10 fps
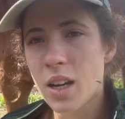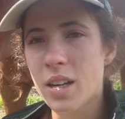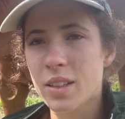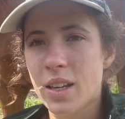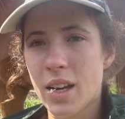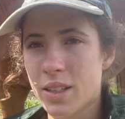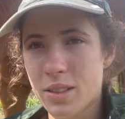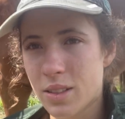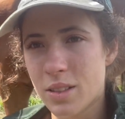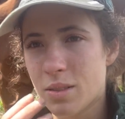yeah,
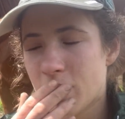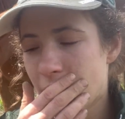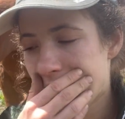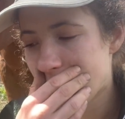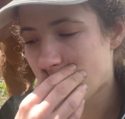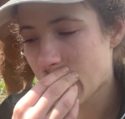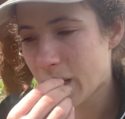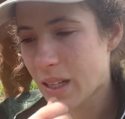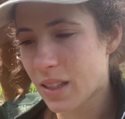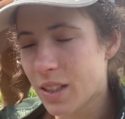so like he's gonna
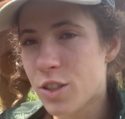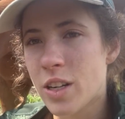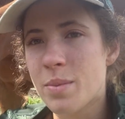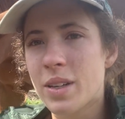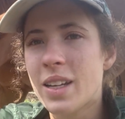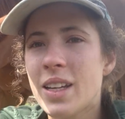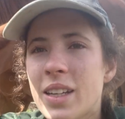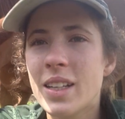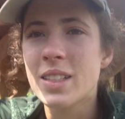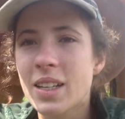get the treatment he
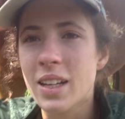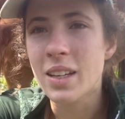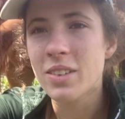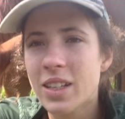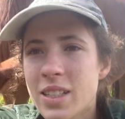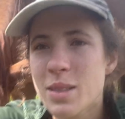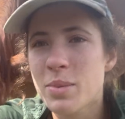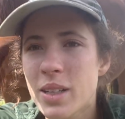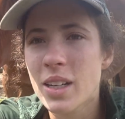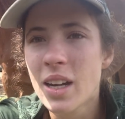needs anyways,
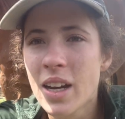but